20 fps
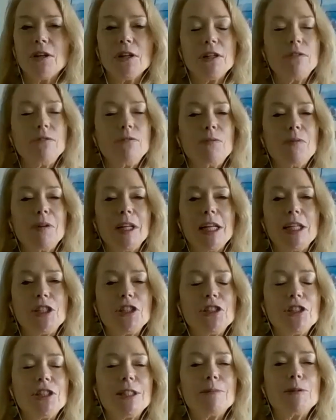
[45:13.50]
good
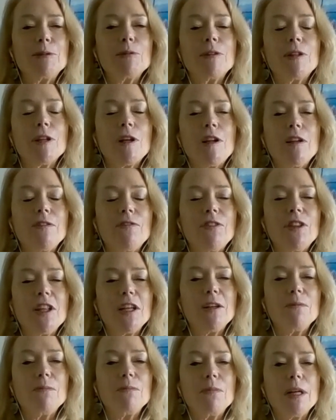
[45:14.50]
relationships with all of
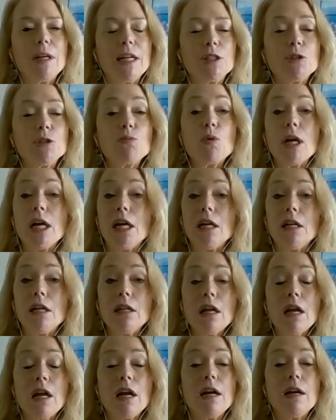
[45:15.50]
them as
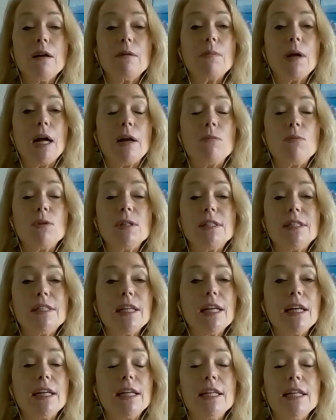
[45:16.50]
well um, i would
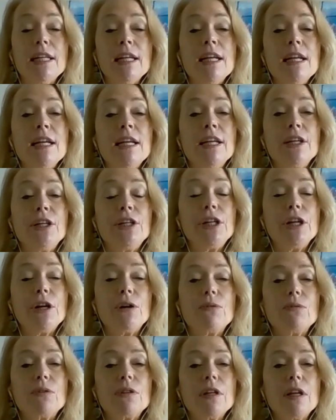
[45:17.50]
say you
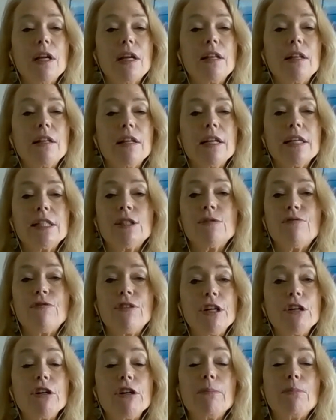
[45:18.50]
know it's
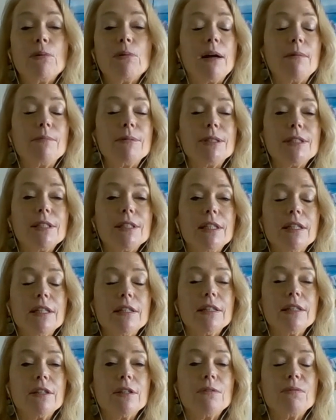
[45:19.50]
very
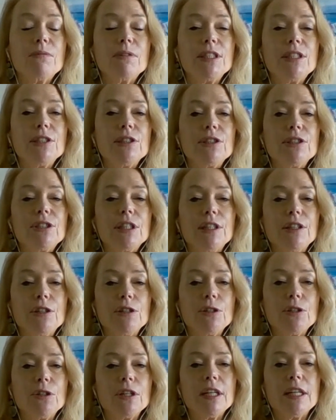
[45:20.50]
promising the research that they're
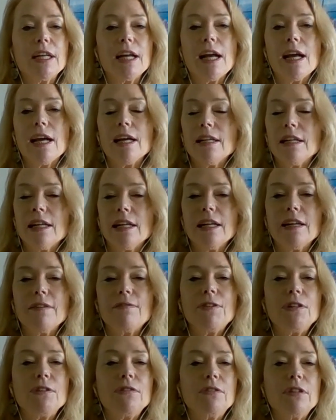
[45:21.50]
looking at and if
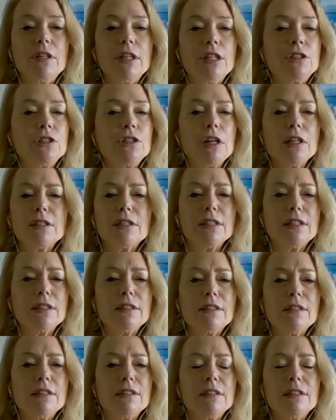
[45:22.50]
you, you talk to
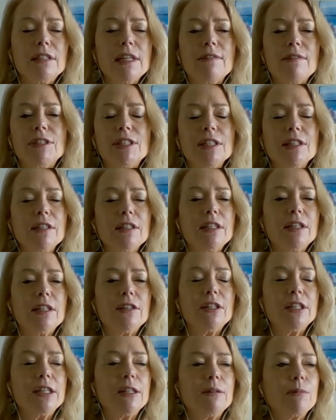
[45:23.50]
david
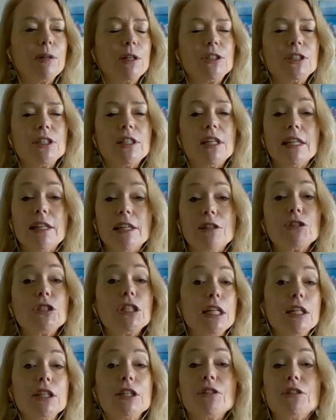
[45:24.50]
sinclair or nir barzilai they'll
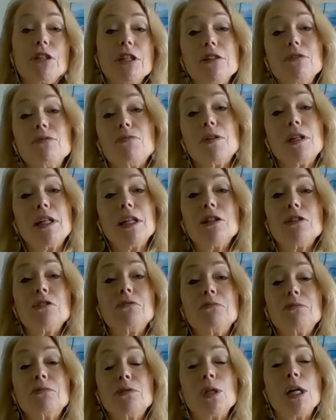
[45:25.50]
tell you they're they're
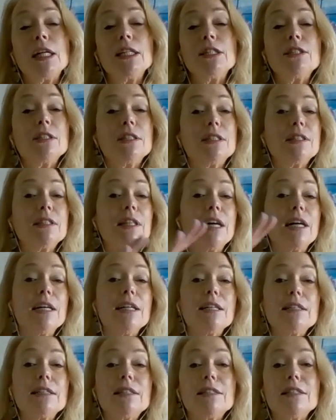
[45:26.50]
trying to
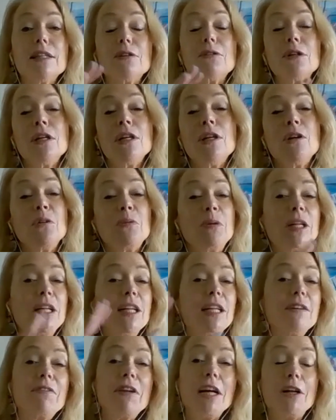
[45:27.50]
design it so we
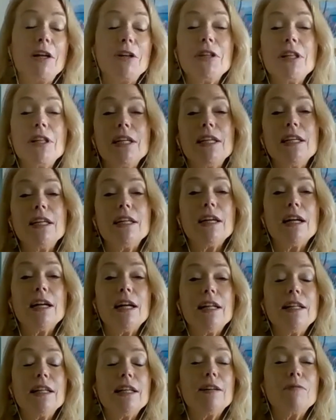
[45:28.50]
live healthy
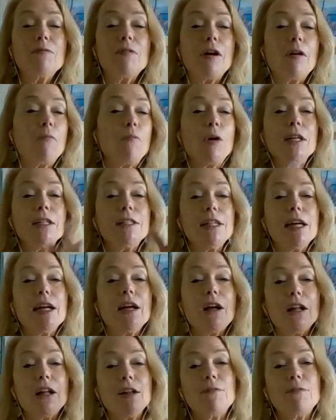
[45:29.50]
and then one day
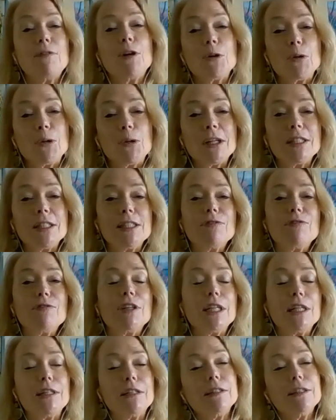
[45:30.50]
all of our organs
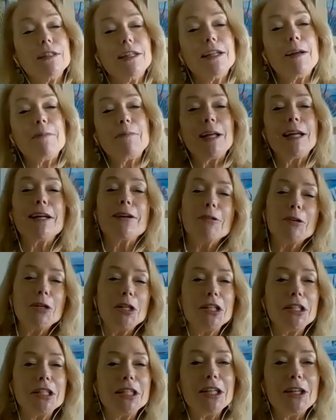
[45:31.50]
fail and right. i'm like
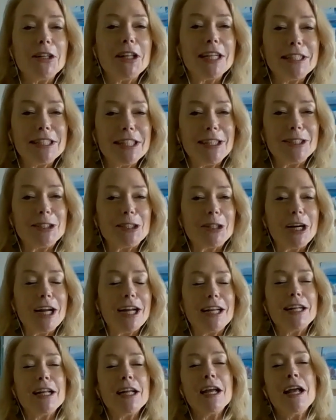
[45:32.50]
well you know that sounds
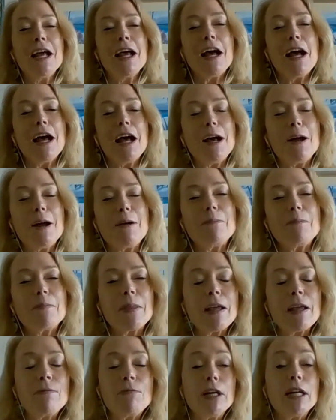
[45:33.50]
great um,
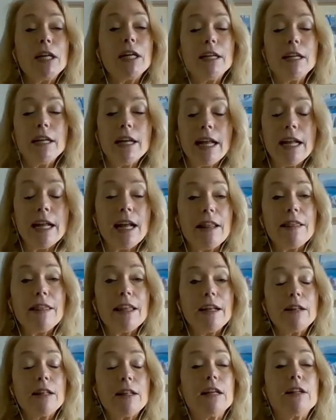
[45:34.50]
if we can, and I
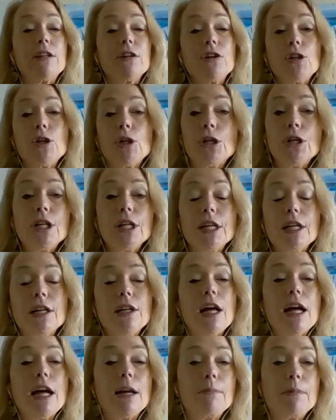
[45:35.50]
think that they're learning a
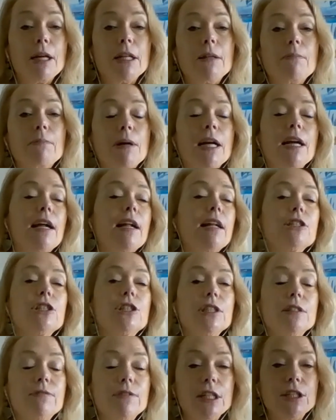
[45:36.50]
lot about the
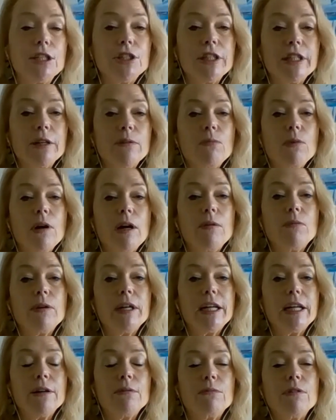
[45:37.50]
biology of aging and what we
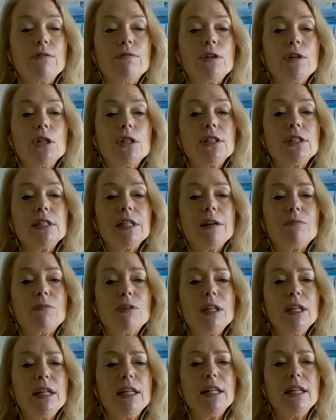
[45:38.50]
can reverse that
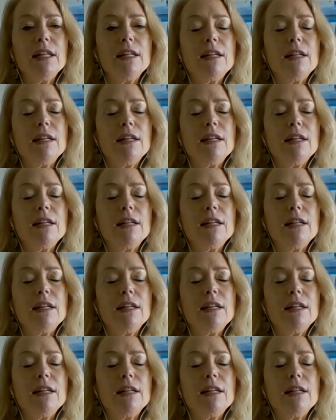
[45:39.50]
really